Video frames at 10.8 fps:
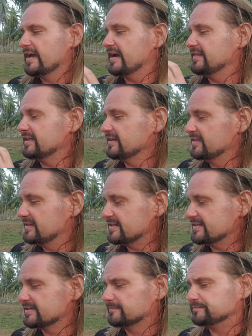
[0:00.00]
And in
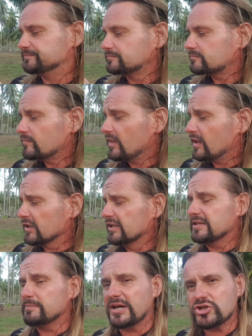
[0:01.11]
this, you can
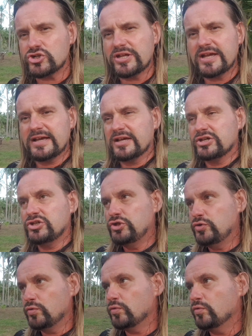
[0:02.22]
imagine
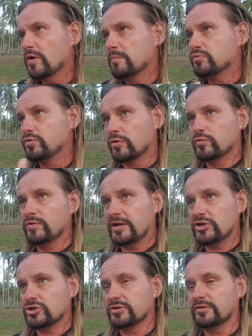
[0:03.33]
you
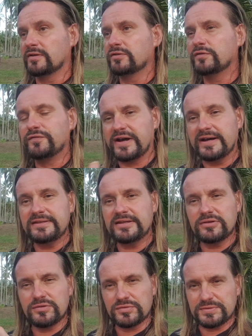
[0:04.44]
progression to
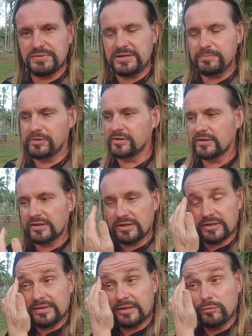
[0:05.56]
finding those people
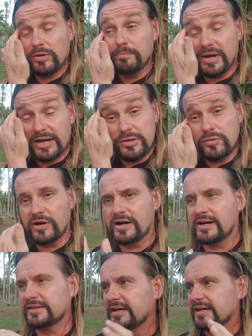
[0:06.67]
that will buy your
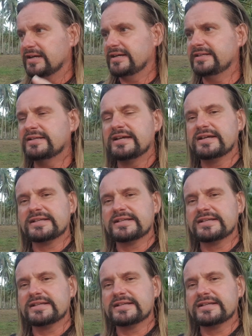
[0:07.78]
art in